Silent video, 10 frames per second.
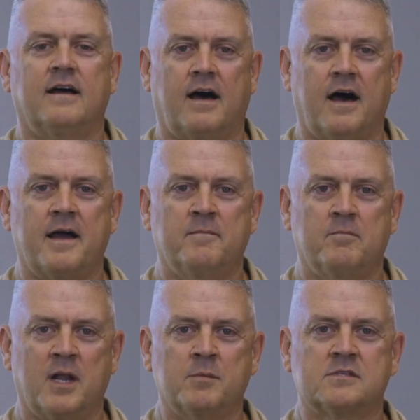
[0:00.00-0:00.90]
Hi,
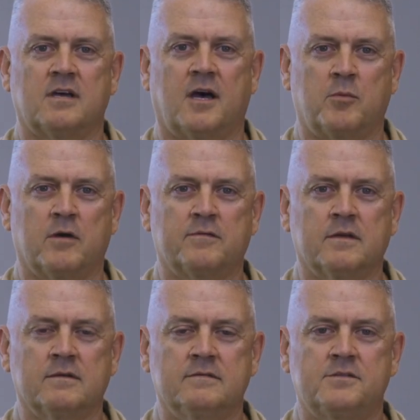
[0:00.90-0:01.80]
my name is Todd
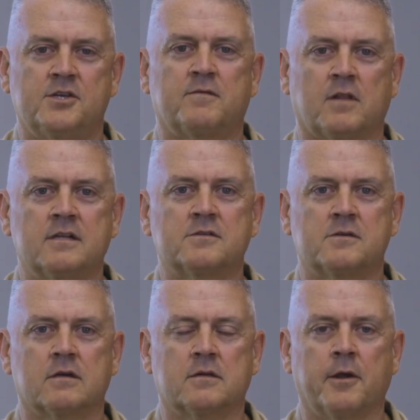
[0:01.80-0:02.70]
Bufkin, Chief Flight
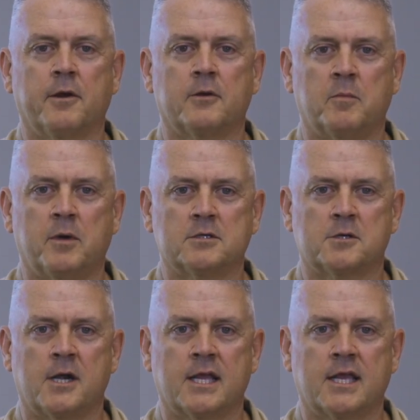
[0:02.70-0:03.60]
Instructor here at the Bell
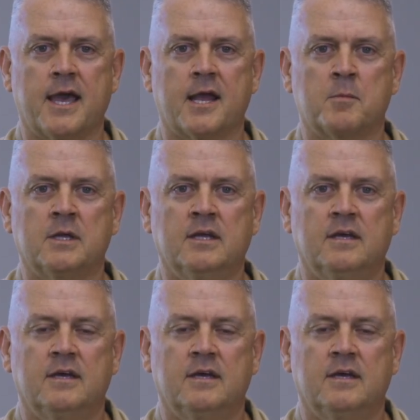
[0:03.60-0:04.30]
Training Academy,